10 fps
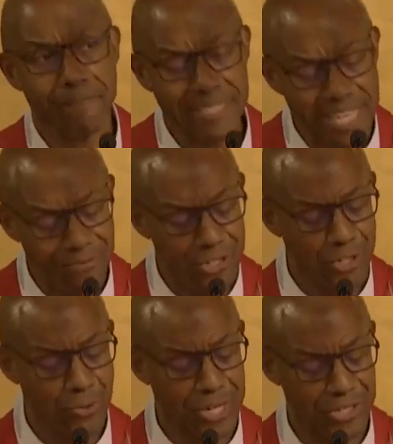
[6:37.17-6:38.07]
is given
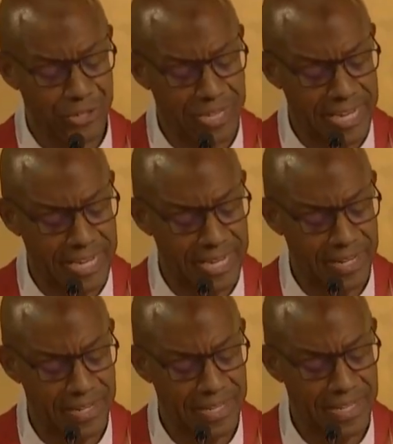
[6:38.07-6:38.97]
to us today
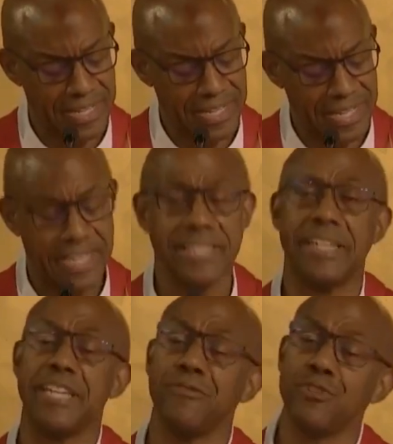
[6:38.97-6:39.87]
is
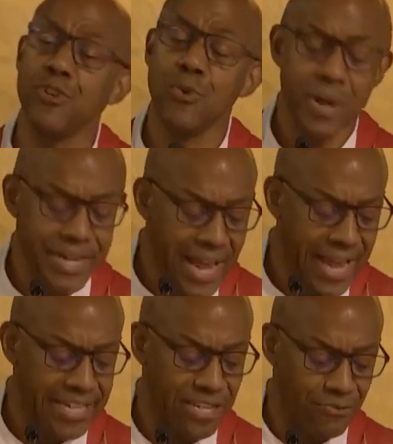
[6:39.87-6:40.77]
that if you and
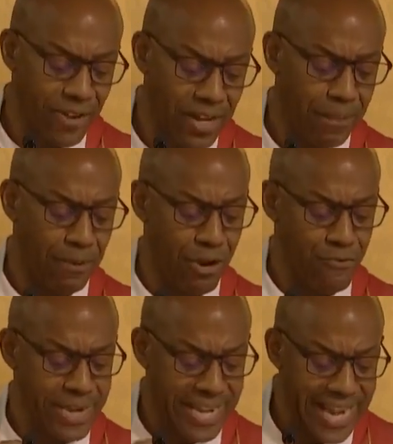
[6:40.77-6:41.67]
I develop a
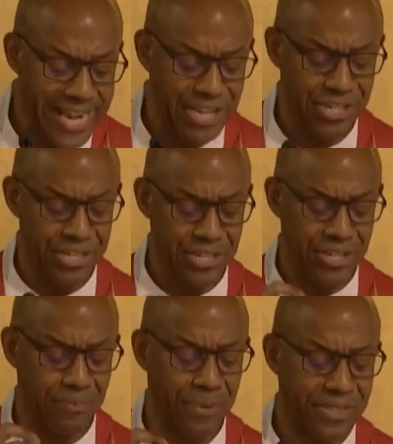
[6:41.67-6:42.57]

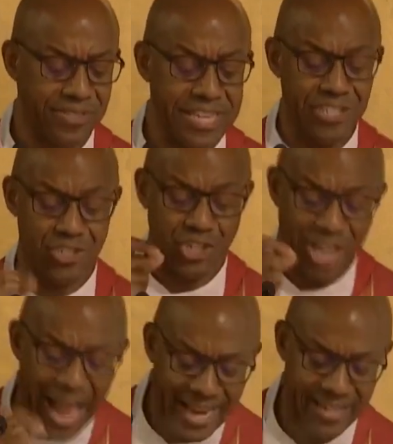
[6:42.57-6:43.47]
relationship with this
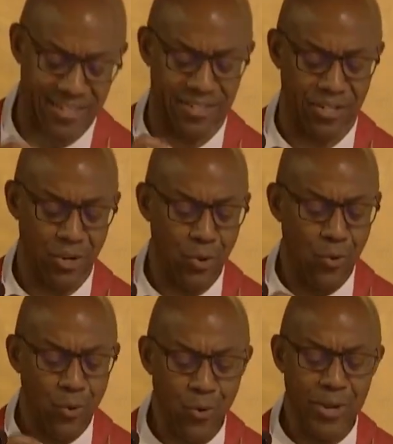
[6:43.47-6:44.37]
child
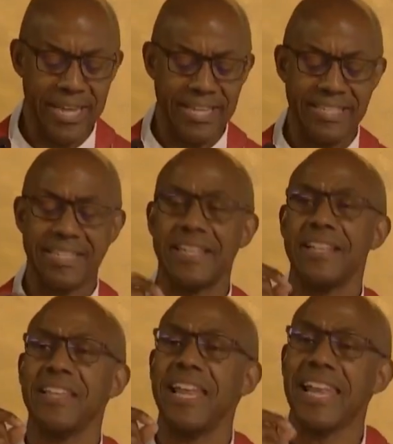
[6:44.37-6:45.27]
who is
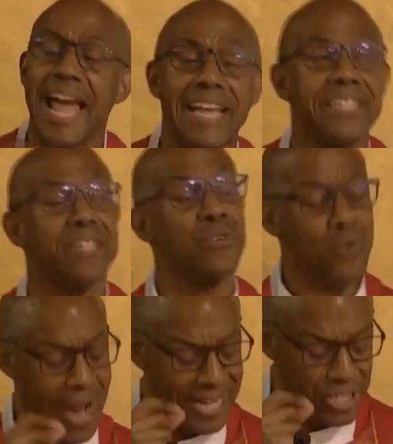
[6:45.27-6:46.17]
the light and
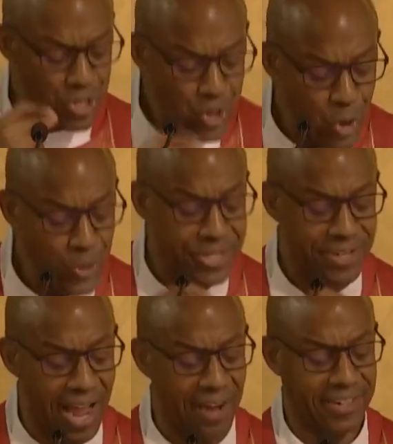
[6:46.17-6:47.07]
who has no
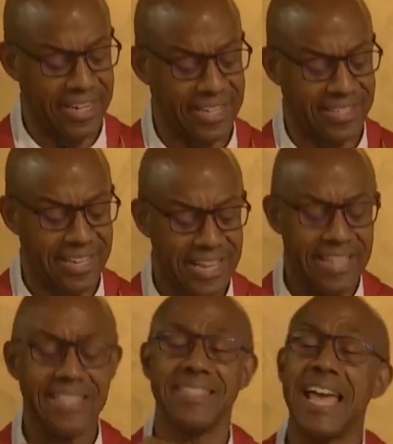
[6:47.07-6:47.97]
darkness,
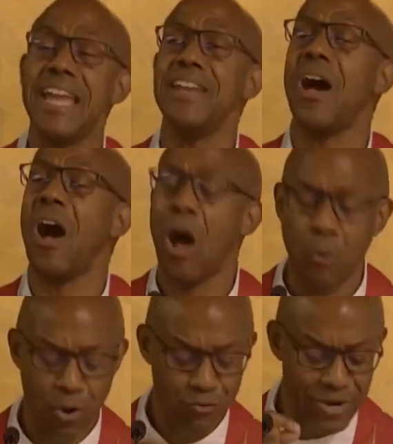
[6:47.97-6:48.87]
then
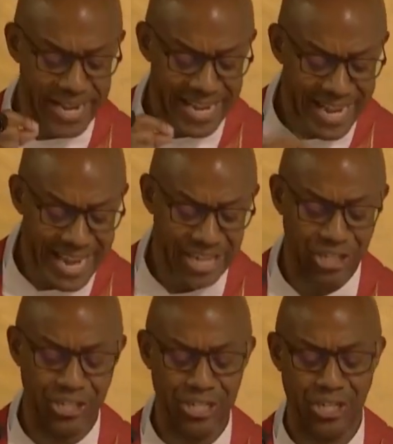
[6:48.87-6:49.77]
our
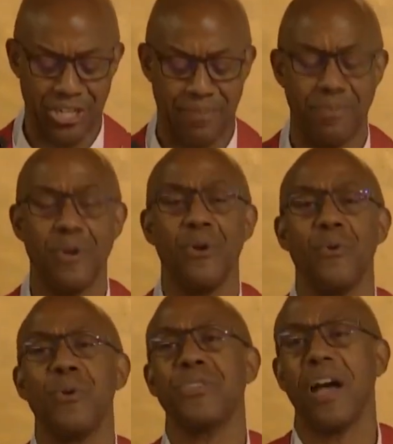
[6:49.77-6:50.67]
relationship
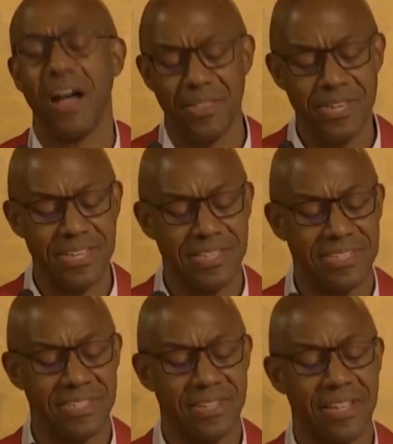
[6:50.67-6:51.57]
with
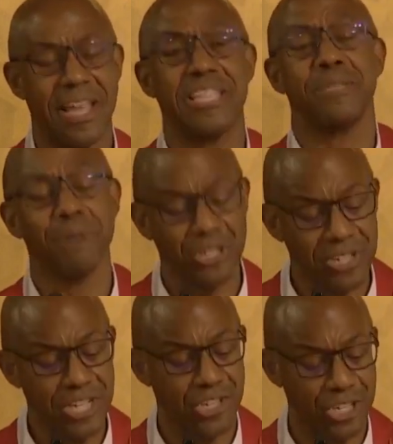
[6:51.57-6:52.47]
others
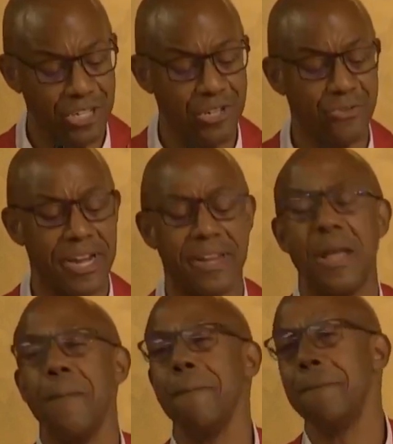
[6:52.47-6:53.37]
especially children,
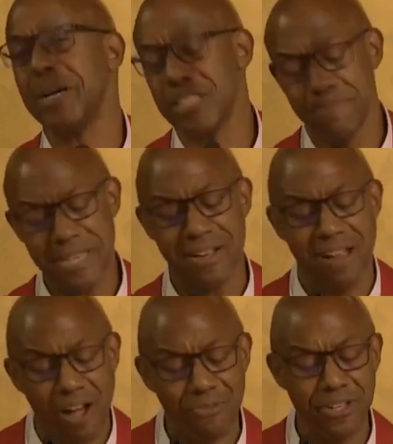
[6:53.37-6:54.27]
must be
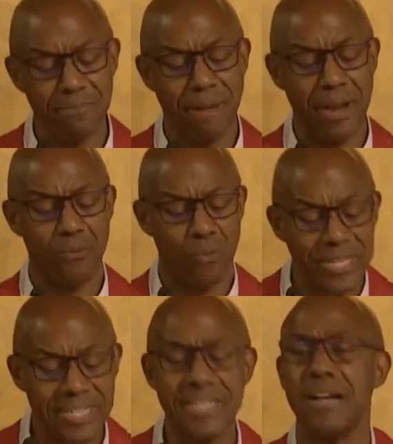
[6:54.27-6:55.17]
governed by
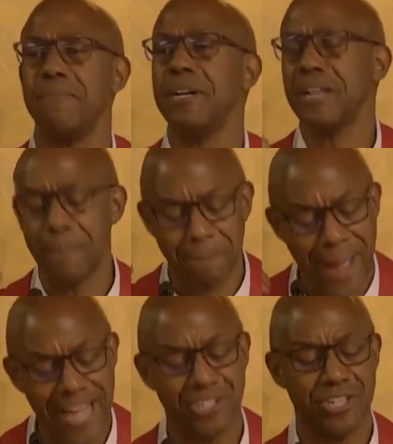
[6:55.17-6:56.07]
wisdom,
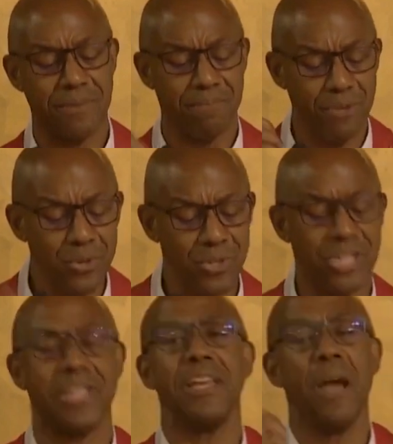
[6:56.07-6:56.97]
compassion,
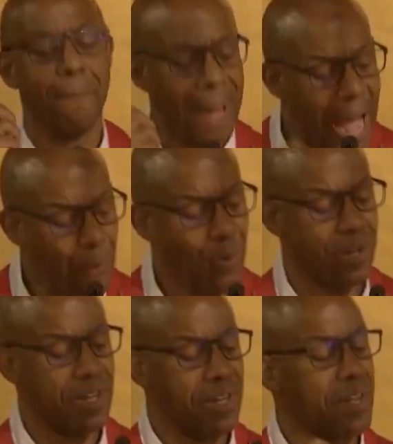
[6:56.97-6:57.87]
beauty,
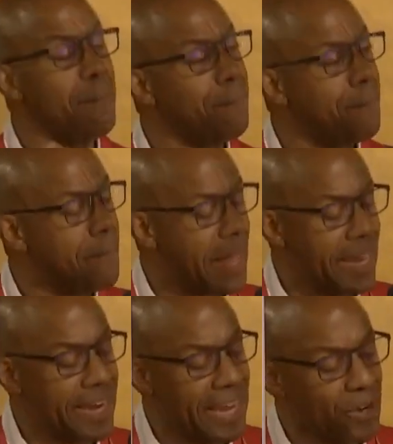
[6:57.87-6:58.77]
power,
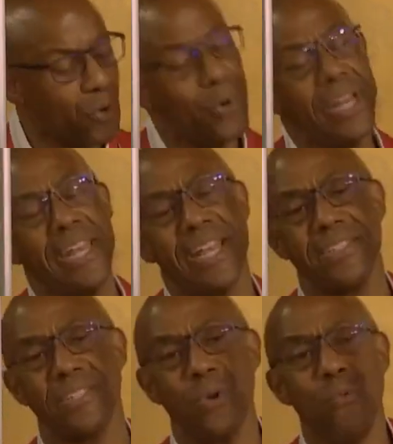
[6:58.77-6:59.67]
and, and
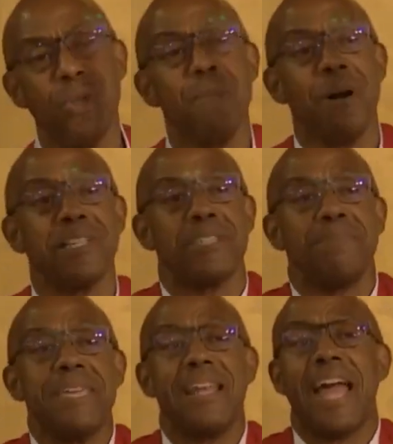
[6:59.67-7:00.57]
holiness. We
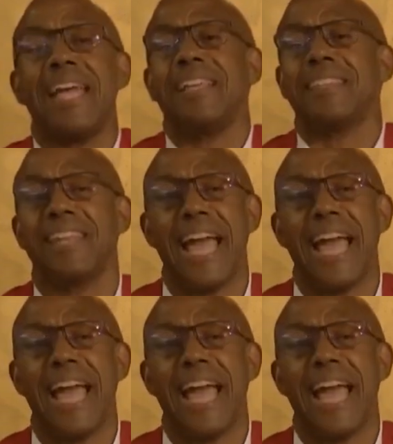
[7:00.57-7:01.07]
must be like the